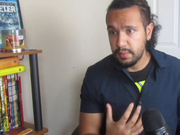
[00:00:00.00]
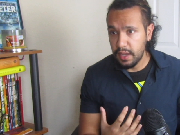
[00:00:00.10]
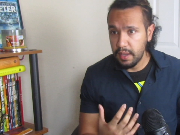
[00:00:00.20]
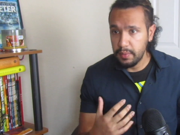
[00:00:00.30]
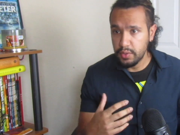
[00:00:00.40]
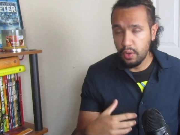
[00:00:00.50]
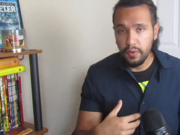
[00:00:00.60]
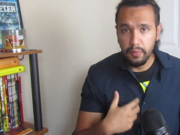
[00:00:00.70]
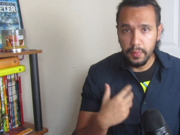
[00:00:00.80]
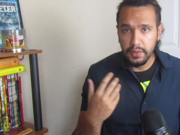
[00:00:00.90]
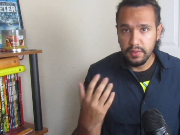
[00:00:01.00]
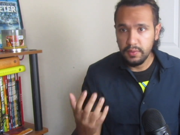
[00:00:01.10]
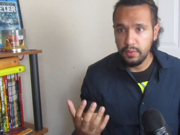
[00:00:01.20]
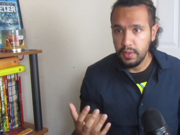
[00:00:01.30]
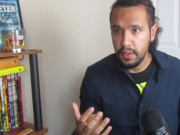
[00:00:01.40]
the same time, it's hard for me
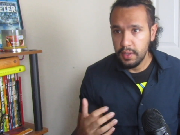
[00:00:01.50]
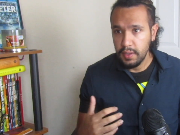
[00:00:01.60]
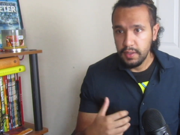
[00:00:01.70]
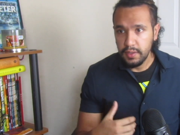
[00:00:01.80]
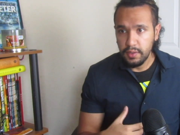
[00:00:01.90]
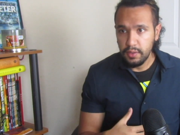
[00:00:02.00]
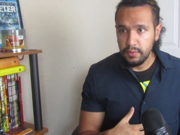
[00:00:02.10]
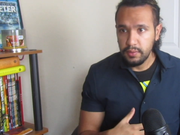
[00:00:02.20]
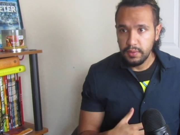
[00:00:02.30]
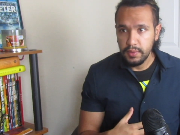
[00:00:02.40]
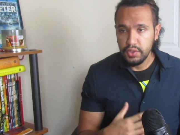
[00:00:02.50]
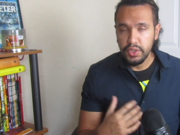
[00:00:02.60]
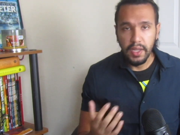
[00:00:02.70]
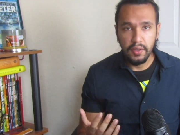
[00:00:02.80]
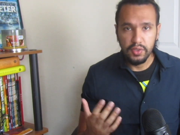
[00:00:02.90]
to, you know,
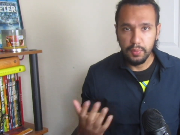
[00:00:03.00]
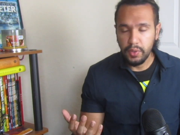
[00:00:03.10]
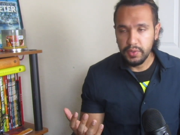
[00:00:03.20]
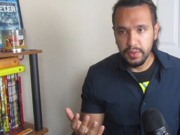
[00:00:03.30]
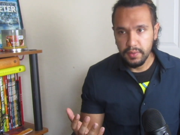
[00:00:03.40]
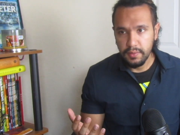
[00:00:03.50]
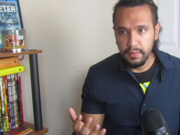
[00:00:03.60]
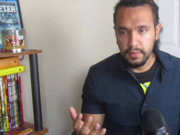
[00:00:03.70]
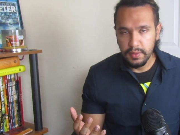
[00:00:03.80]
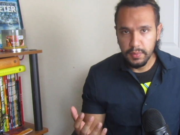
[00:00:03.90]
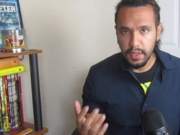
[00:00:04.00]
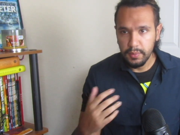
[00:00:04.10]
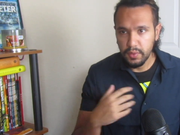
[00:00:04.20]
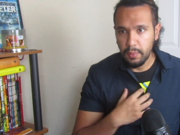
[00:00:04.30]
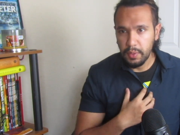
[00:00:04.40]
challenge a person
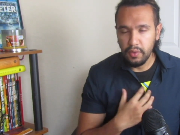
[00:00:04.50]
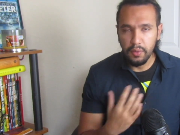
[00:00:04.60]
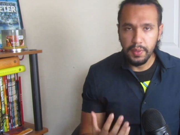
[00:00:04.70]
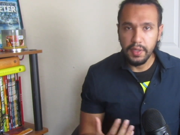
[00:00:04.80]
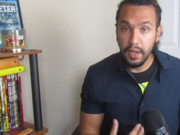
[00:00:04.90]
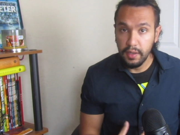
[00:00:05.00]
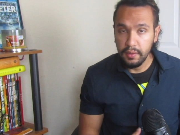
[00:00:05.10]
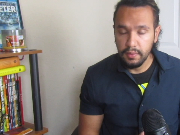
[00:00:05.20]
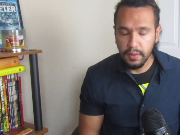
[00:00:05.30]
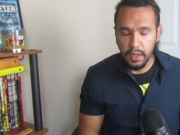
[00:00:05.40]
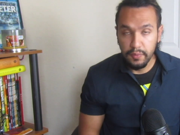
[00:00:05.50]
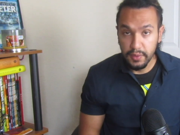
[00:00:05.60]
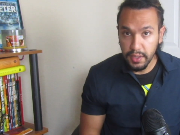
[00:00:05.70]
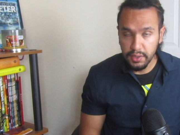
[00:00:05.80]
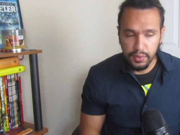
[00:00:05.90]
sometimes. So I'm a little bit
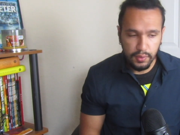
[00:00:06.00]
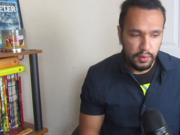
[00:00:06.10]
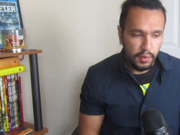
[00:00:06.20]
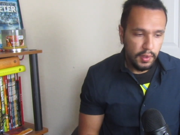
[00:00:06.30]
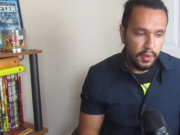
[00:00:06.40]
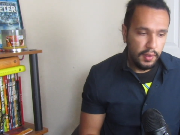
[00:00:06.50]
non-confrontational.